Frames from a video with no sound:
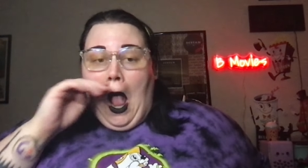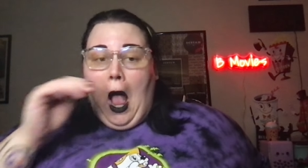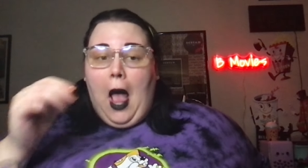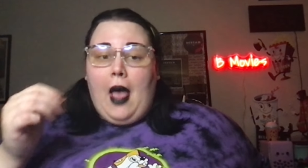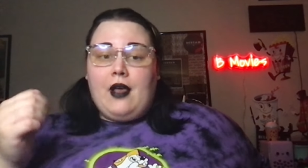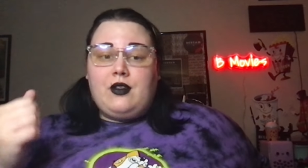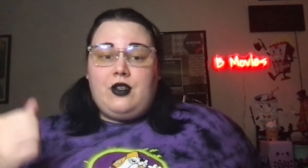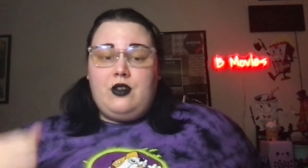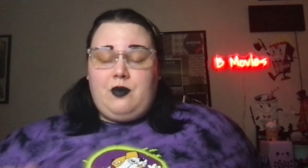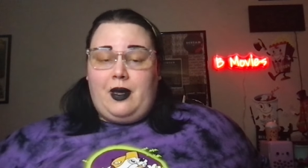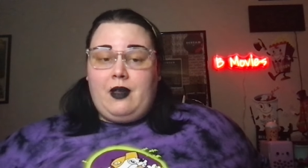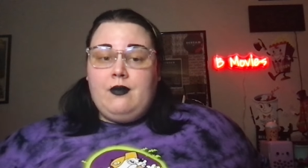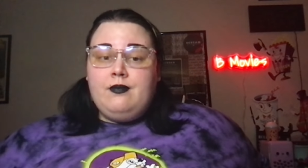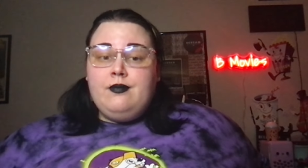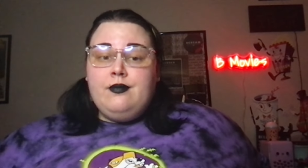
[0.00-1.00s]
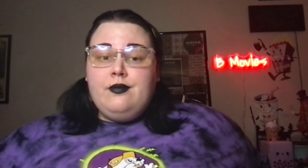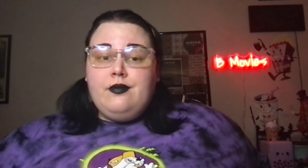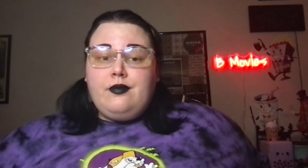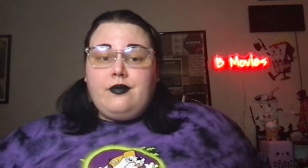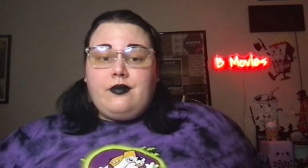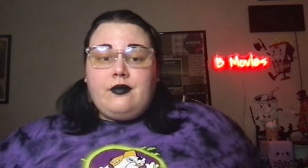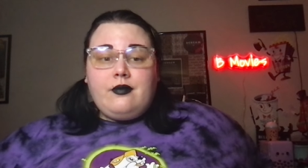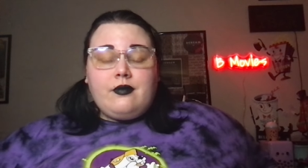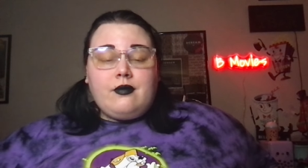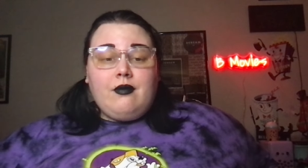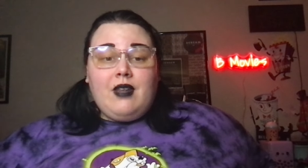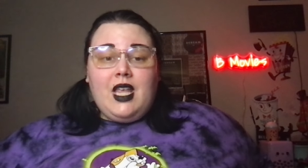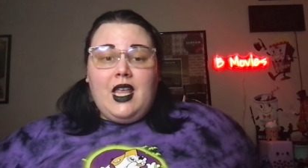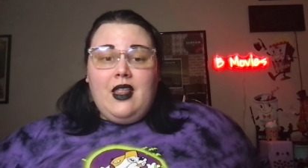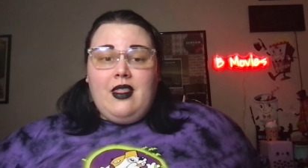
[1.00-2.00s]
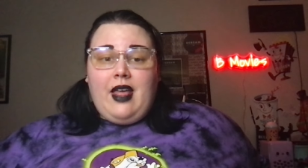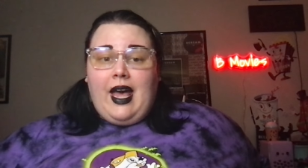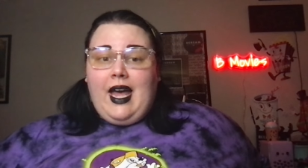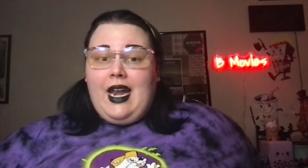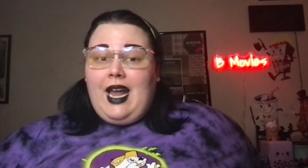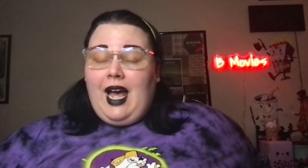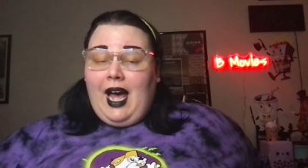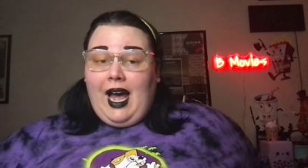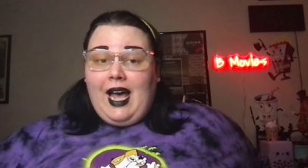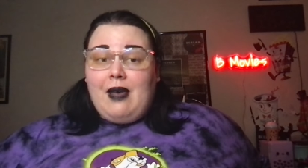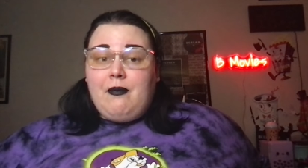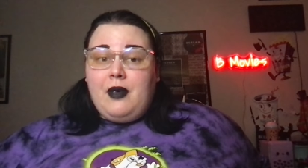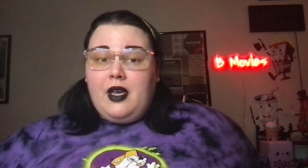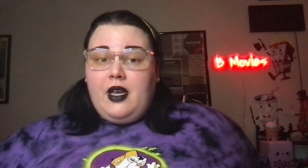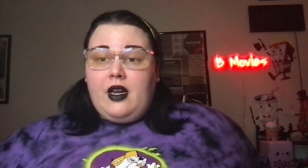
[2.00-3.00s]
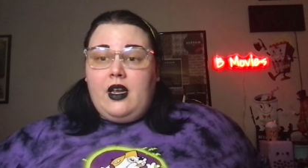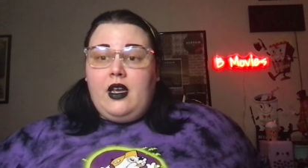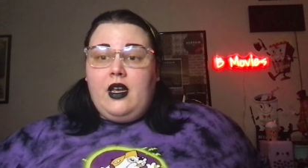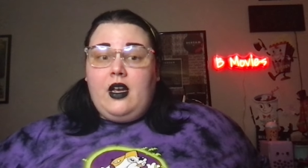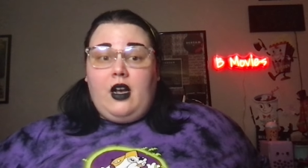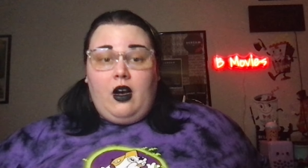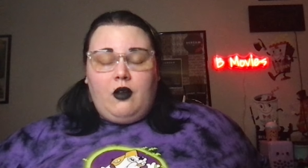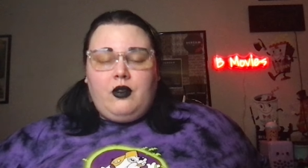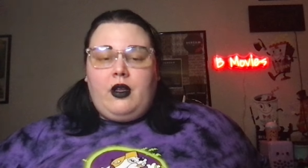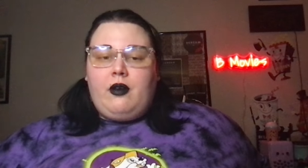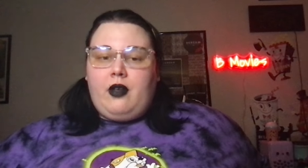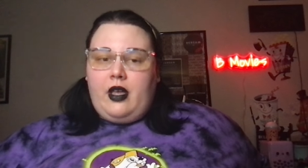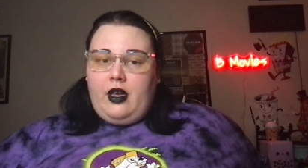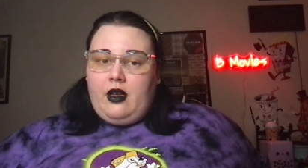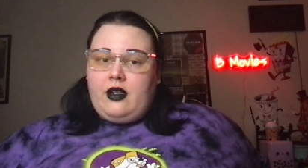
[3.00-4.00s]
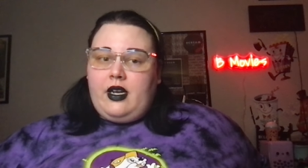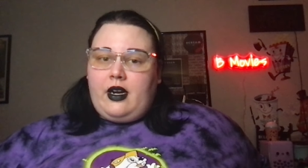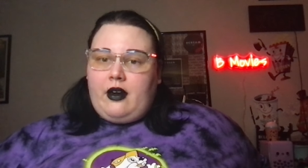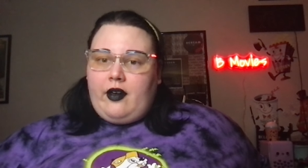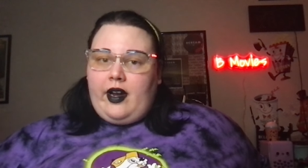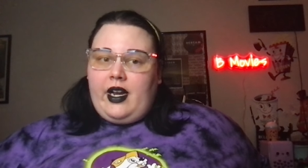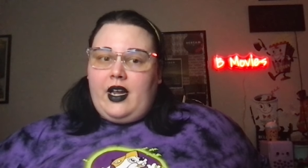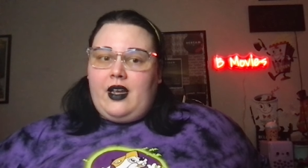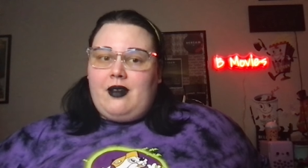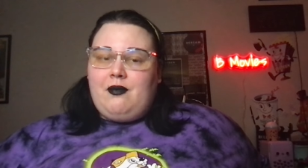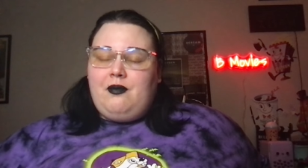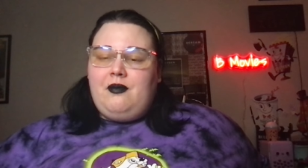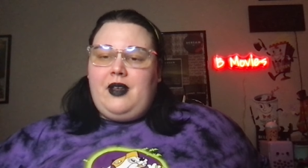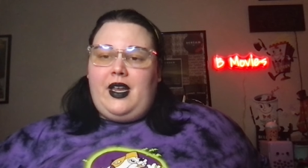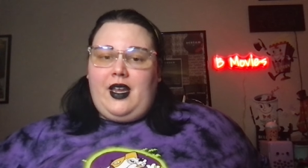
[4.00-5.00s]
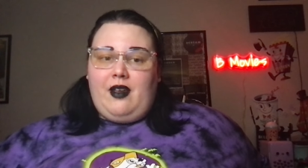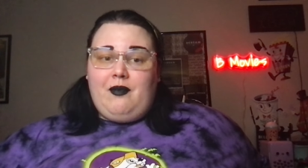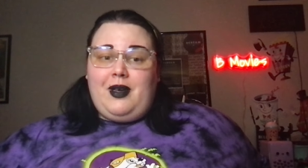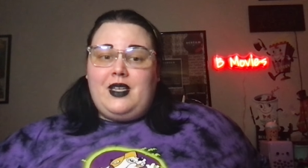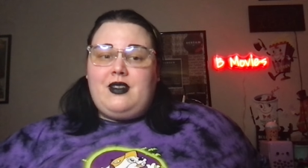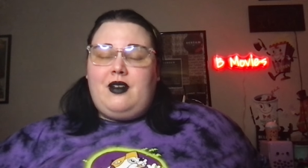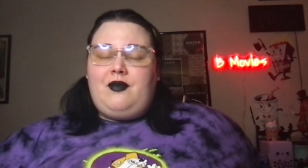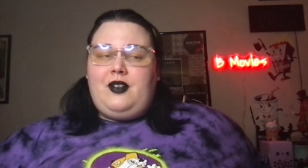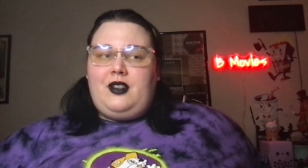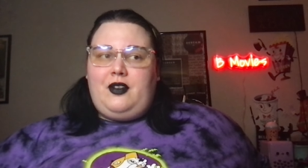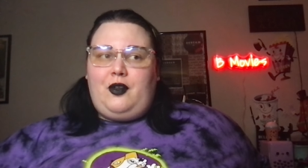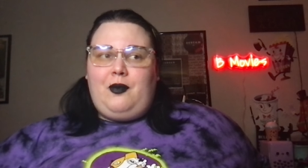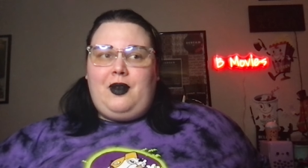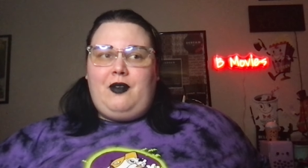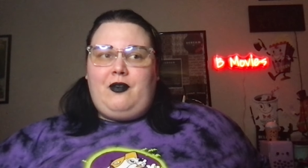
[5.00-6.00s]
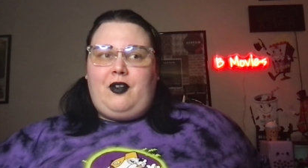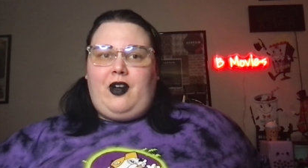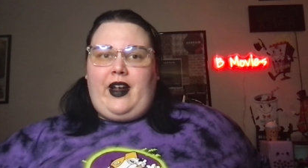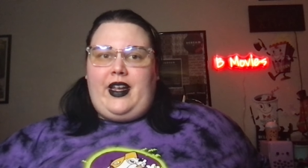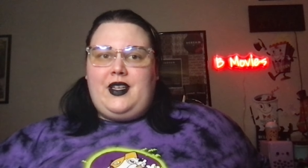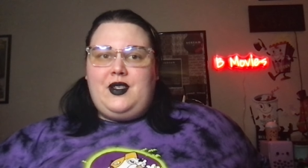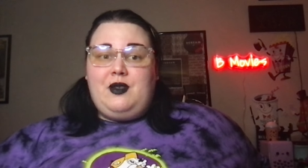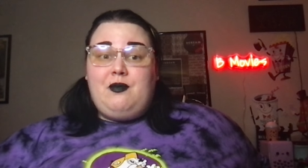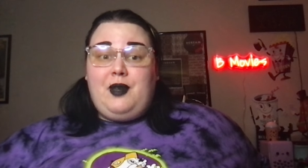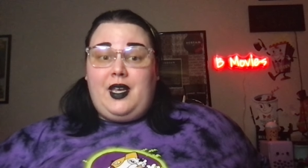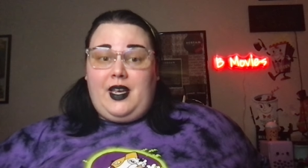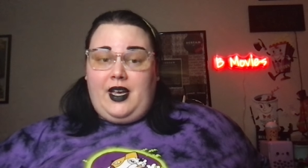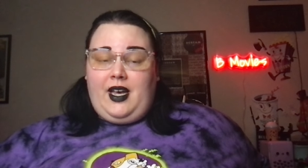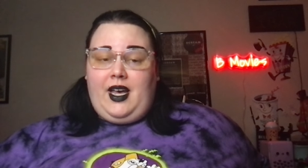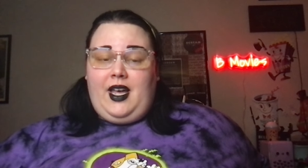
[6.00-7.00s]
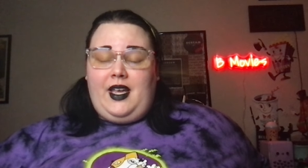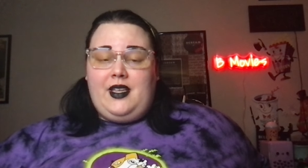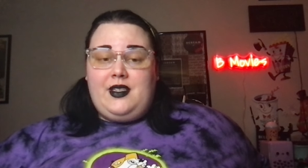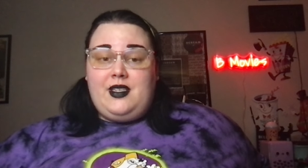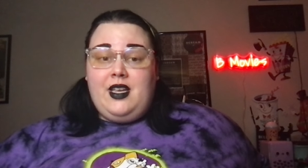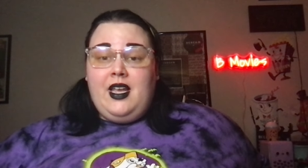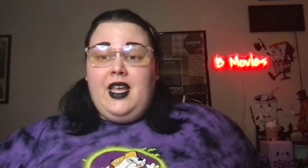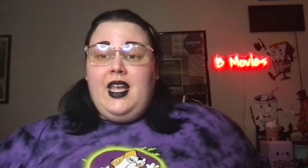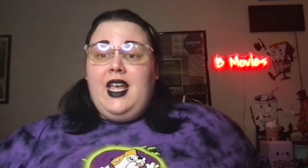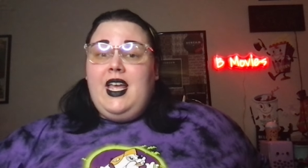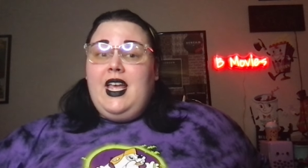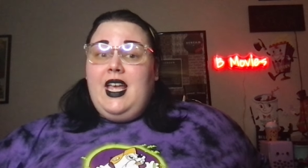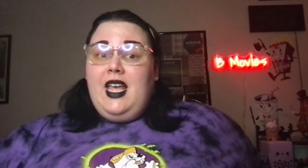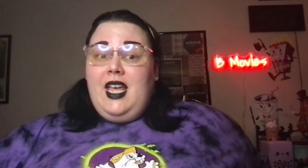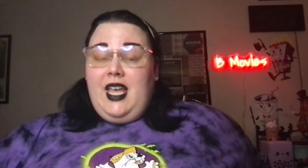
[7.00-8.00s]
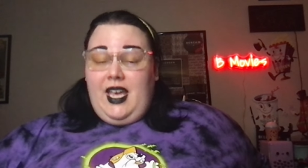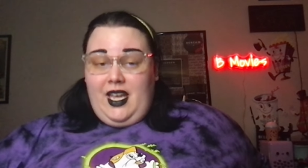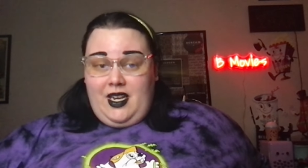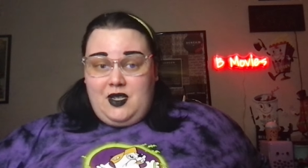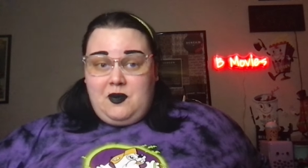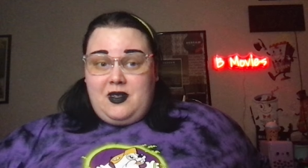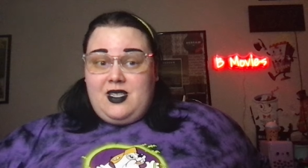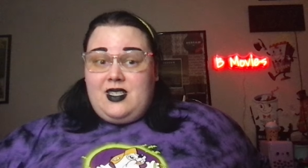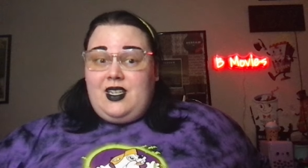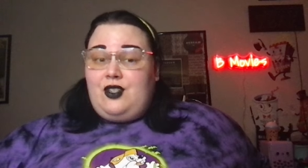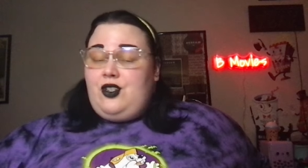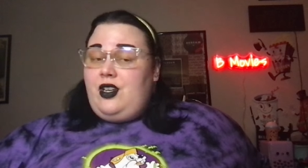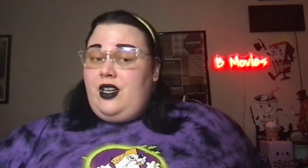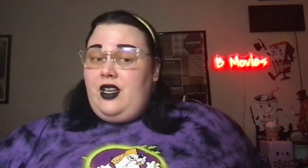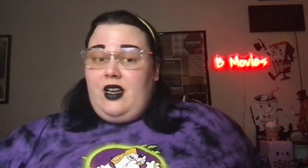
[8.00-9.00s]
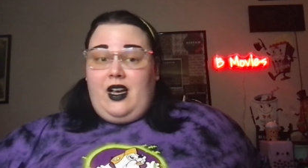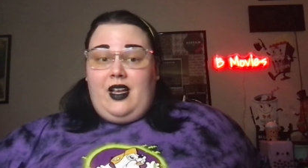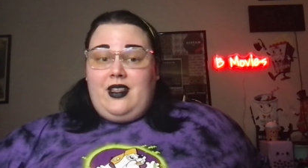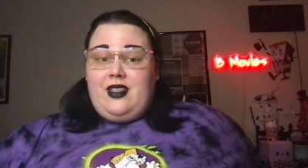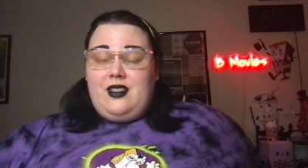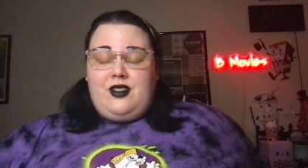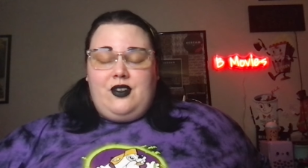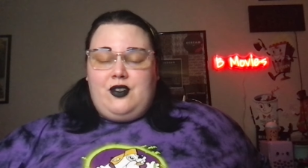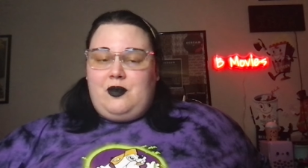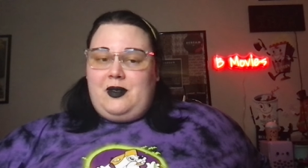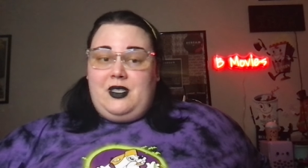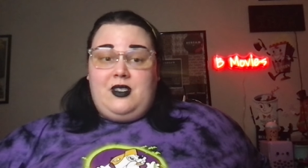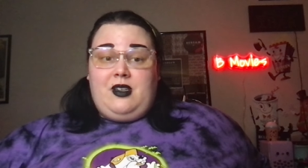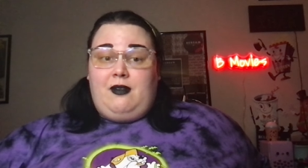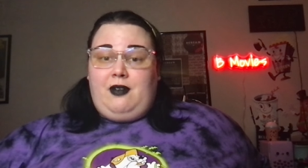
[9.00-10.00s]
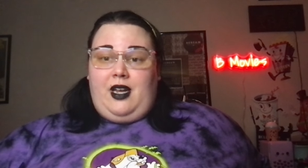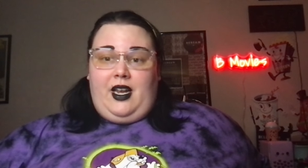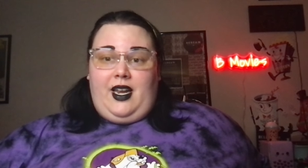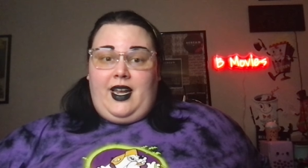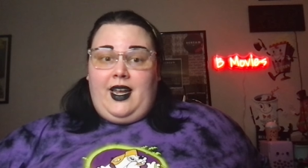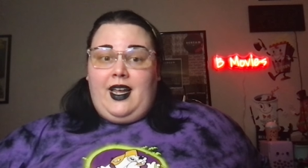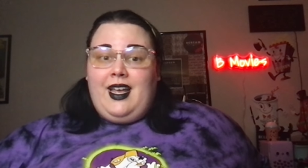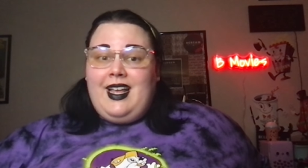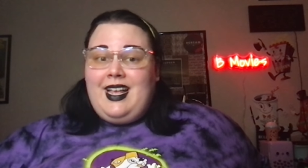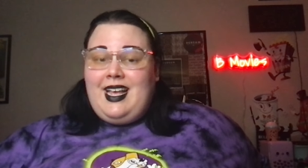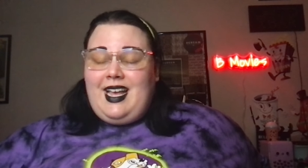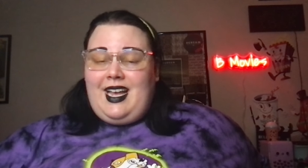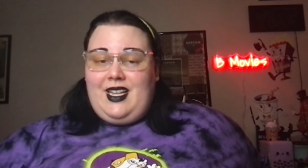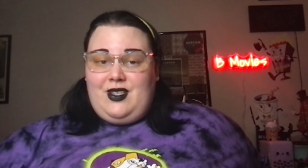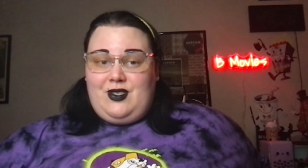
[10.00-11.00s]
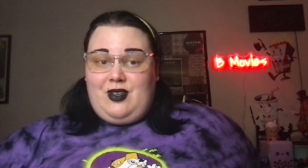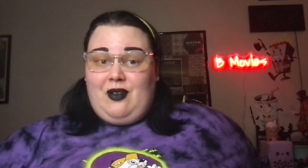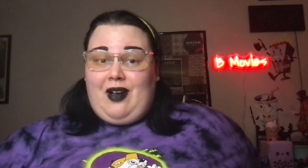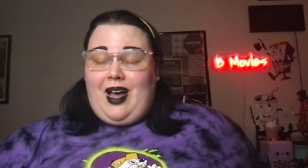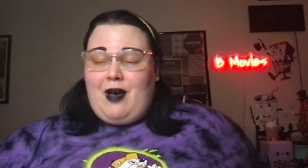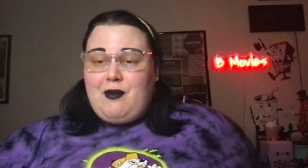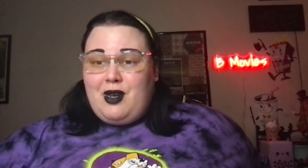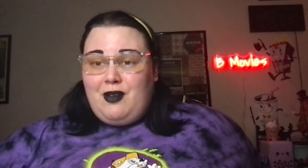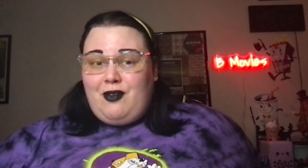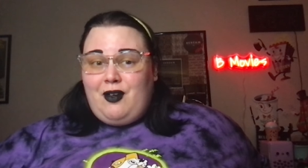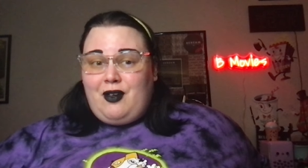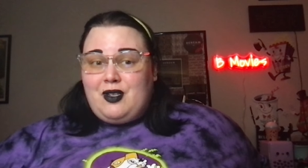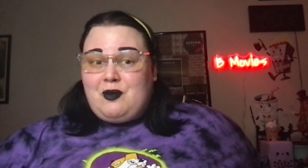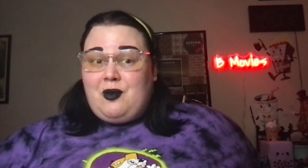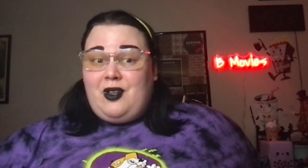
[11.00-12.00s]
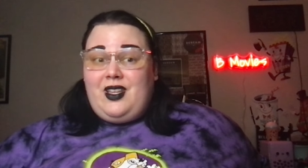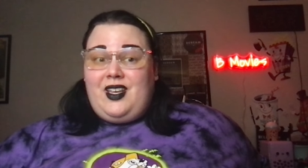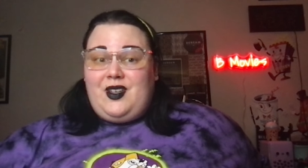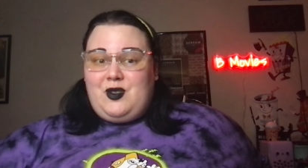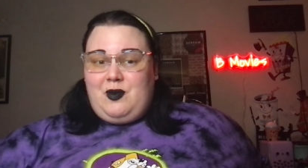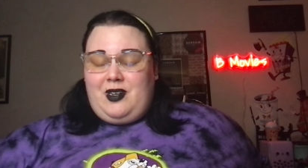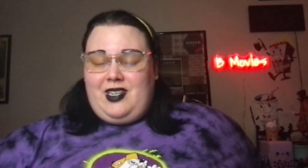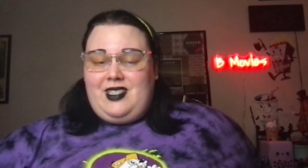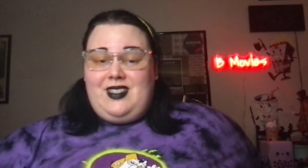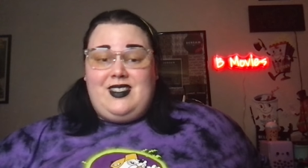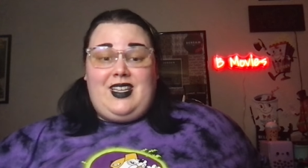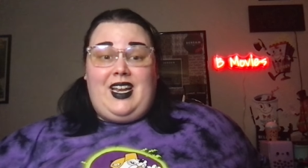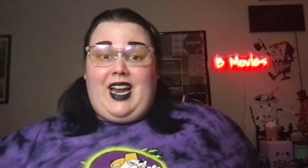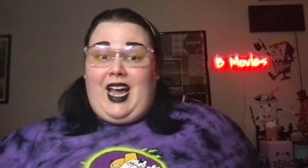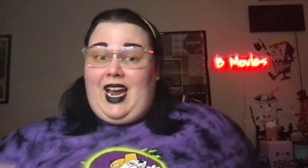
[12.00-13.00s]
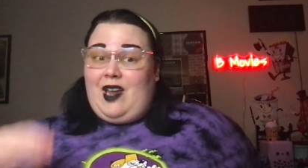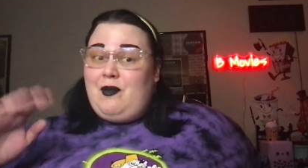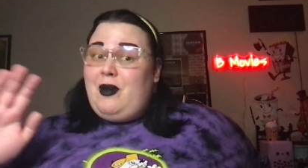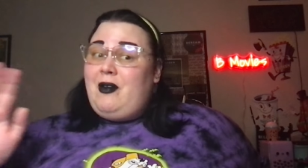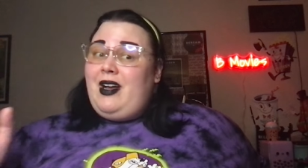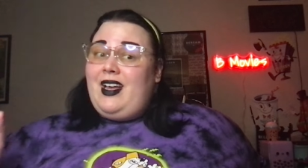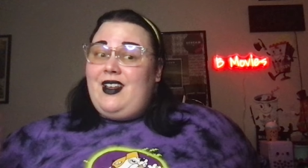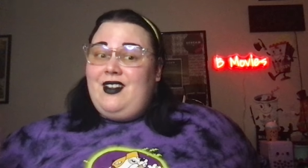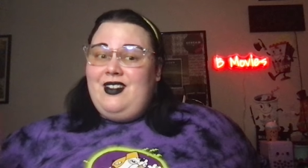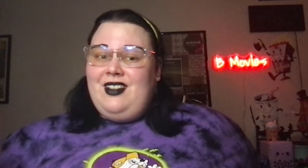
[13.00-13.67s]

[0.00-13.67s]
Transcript: that I'm going to go low-key on decorating and give myself a little bit of grace, because it has been such this year's been so nutty. And so I'm going to focus more on the experiences, and I am okay.